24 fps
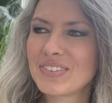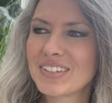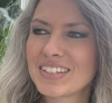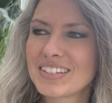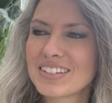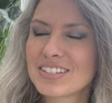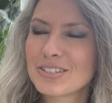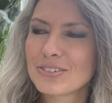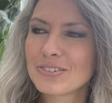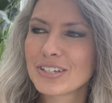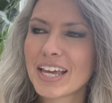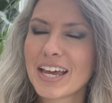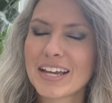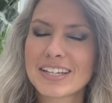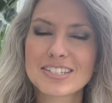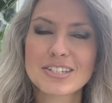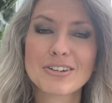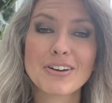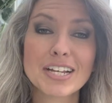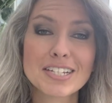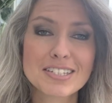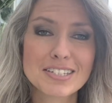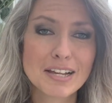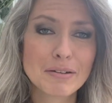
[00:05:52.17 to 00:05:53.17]
So yeah, so
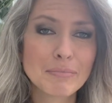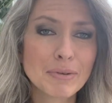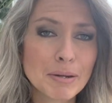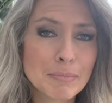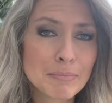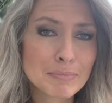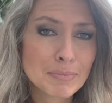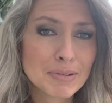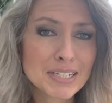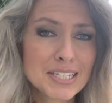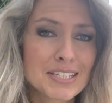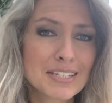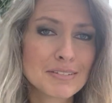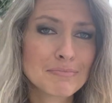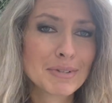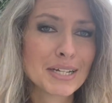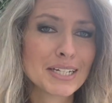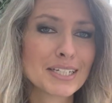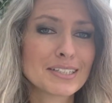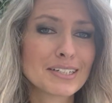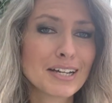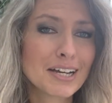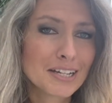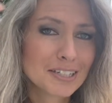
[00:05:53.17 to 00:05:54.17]
I saw my
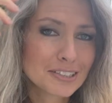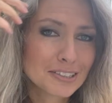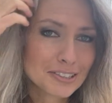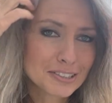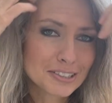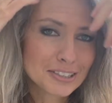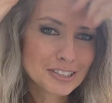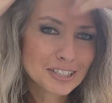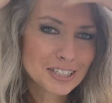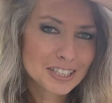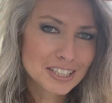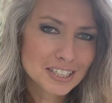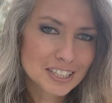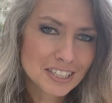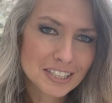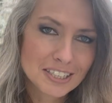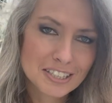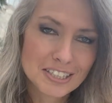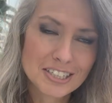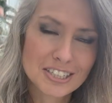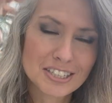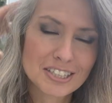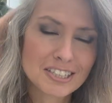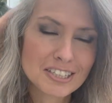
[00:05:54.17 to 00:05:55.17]
daughter,
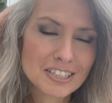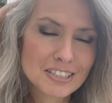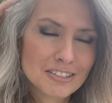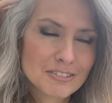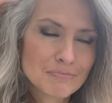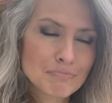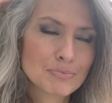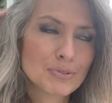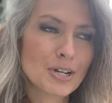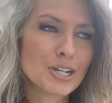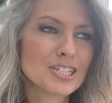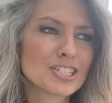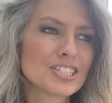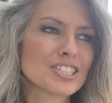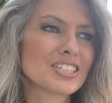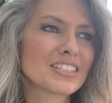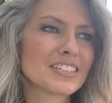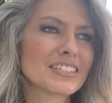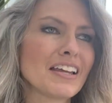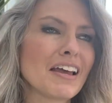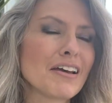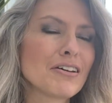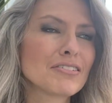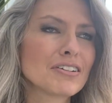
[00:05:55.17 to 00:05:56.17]
she brushed
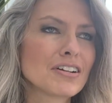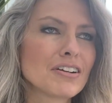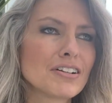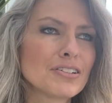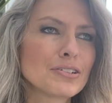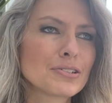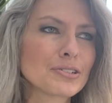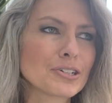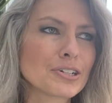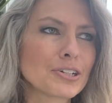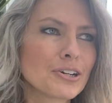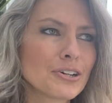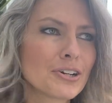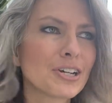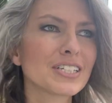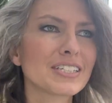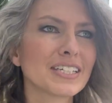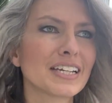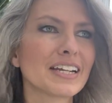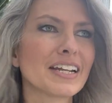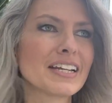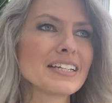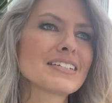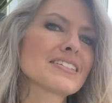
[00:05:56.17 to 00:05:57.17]
out all her curls,
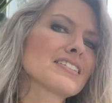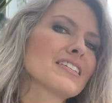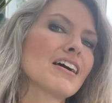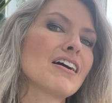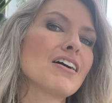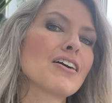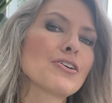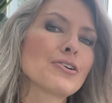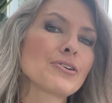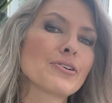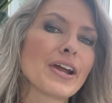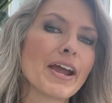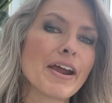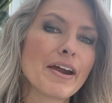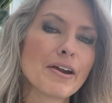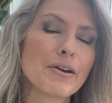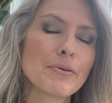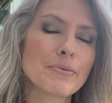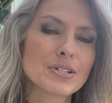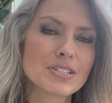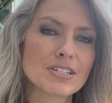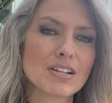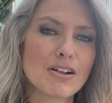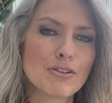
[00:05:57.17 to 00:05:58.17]
and I saw her hair
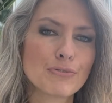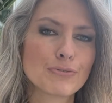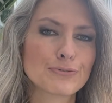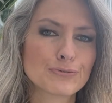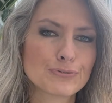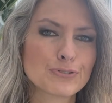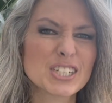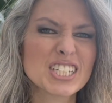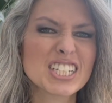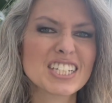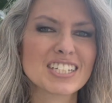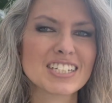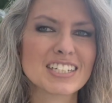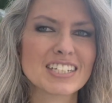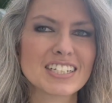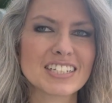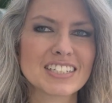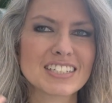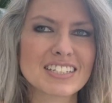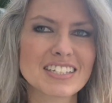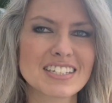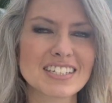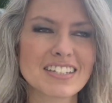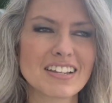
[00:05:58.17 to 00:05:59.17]
was all frizzy
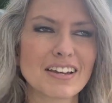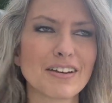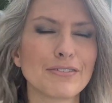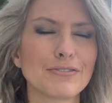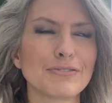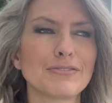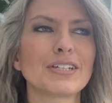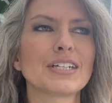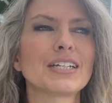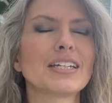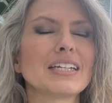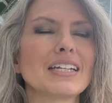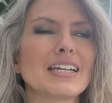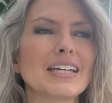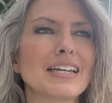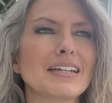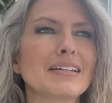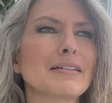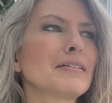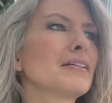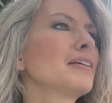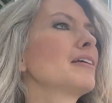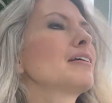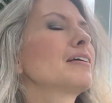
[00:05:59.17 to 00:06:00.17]
and stuff.
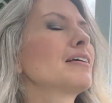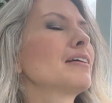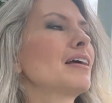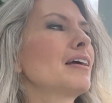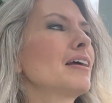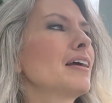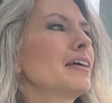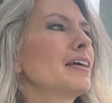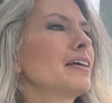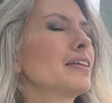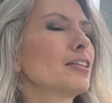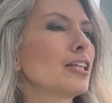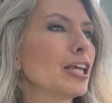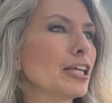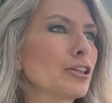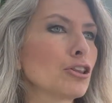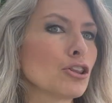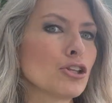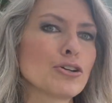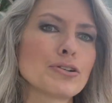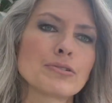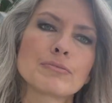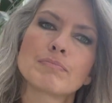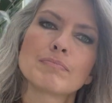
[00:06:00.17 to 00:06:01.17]
And it
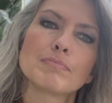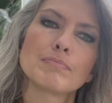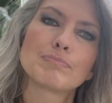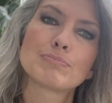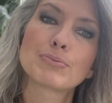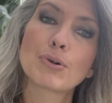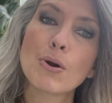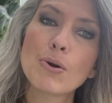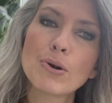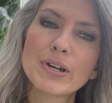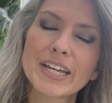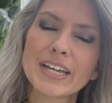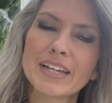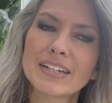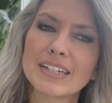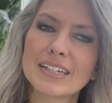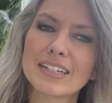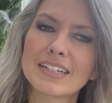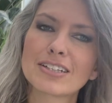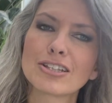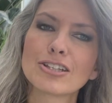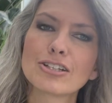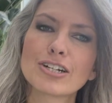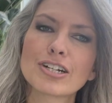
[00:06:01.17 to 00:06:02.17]
looked broken.
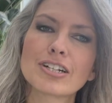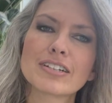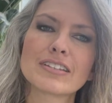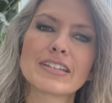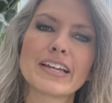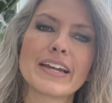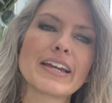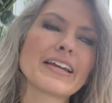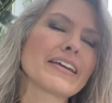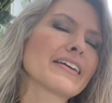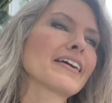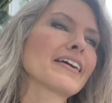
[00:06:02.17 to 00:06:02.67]
It looked like,